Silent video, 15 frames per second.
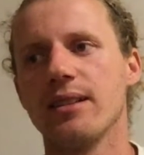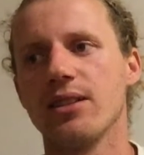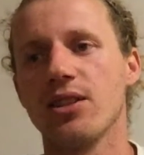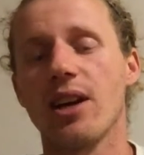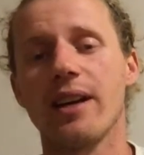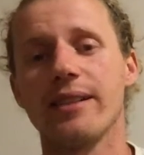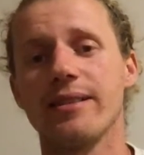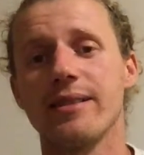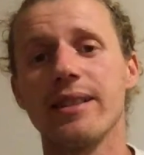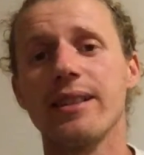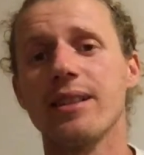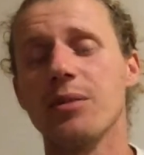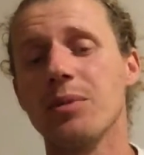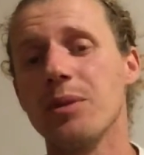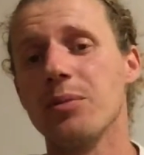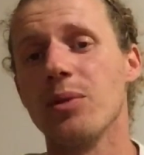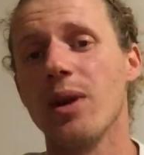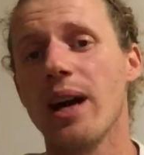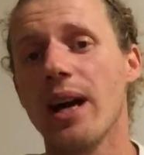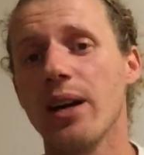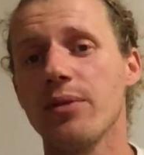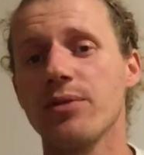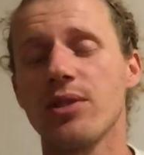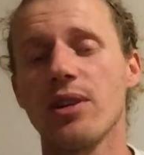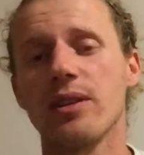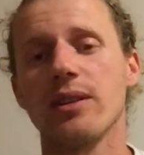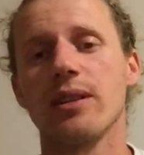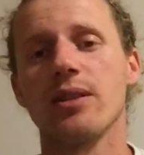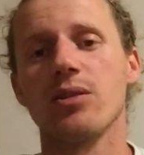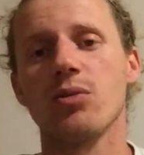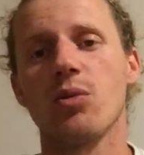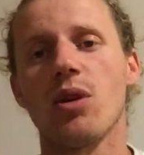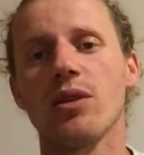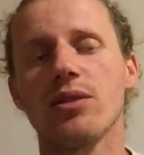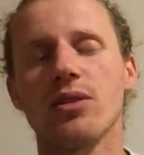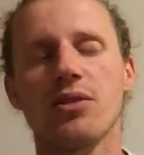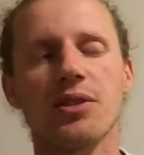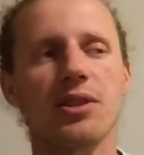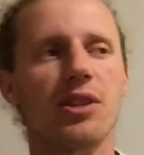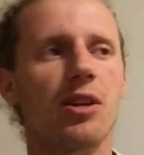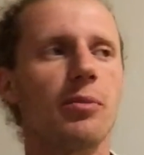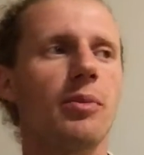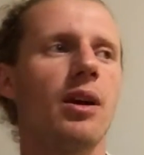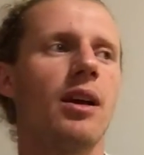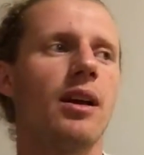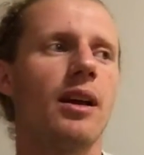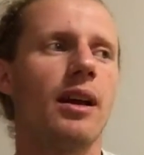or I see that people have trying to get their water cleared up,